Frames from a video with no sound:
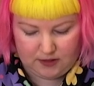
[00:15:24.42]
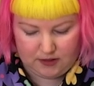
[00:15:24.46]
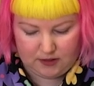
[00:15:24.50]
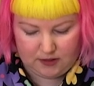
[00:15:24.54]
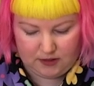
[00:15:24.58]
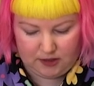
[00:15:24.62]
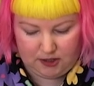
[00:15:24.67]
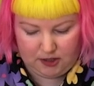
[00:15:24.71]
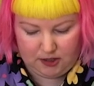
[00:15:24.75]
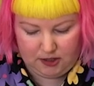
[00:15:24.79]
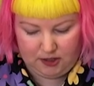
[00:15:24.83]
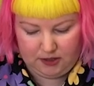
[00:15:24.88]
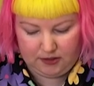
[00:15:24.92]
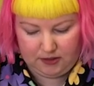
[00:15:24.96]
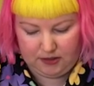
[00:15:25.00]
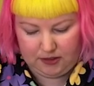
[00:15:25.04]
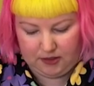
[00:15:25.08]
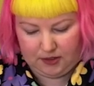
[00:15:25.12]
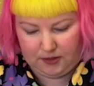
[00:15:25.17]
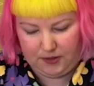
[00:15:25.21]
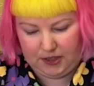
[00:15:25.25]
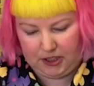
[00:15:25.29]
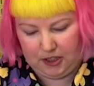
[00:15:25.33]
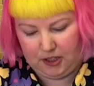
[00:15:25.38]
Oh
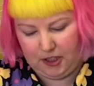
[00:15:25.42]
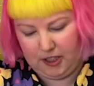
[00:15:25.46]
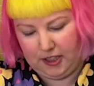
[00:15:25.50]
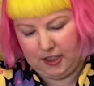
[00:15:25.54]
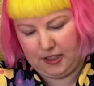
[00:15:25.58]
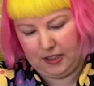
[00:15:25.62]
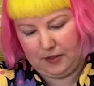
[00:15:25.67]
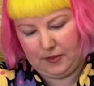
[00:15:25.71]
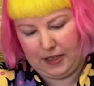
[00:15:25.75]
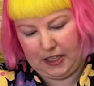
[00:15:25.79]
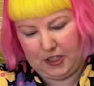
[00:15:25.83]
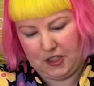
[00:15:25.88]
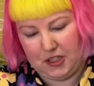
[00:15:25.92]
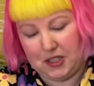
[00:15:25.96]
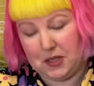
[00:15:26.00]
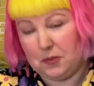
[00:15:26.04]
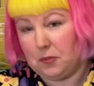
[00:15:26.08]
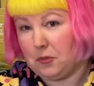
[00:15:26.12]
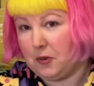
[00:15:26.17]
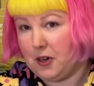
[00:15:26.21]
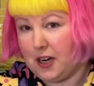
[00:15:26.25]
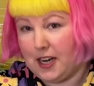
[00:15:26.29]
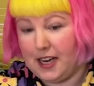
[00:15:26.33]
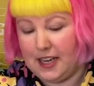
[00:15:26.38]
my God, I'm actually
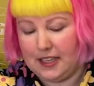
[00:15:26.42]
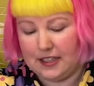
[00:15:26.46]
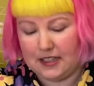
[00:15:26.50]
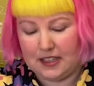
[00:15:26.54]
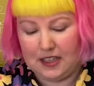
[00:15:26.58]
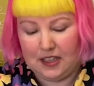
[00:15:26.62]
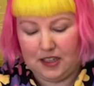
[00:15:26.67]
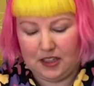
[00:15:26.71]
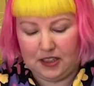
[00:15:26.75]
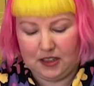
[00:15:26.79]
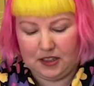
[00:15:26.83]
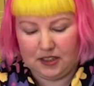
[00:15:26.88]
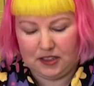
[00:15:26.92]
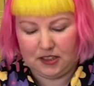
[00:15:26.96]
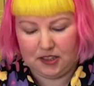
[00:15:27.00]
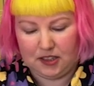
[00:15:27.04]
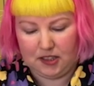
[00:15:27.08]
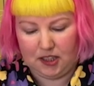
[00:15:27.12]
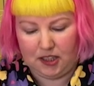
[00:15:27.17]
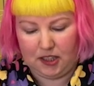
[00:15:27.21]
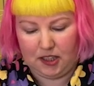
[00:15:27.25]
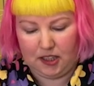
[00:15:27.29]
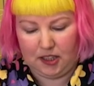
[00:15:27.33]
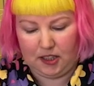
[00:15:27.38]
surprised.
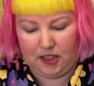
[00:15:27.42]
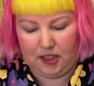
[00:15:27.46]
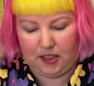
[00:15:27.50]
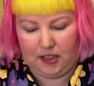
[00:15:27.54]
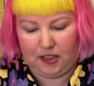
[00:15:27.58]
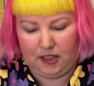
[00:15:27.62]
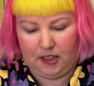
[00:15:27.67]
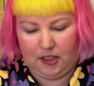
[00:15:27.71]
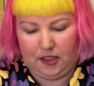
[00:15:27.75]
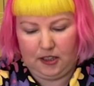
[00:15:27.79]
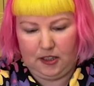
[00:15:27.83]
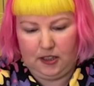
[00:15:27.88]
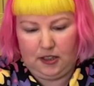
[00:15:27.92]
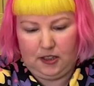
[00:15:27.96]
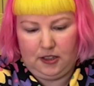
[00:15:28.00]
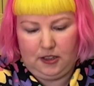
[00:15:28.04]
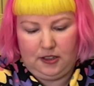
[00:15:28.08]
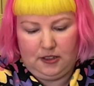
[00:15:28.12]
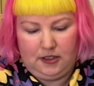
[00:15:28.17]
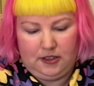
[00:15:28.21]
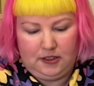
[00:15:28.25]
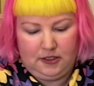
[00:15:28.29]
Ta-da!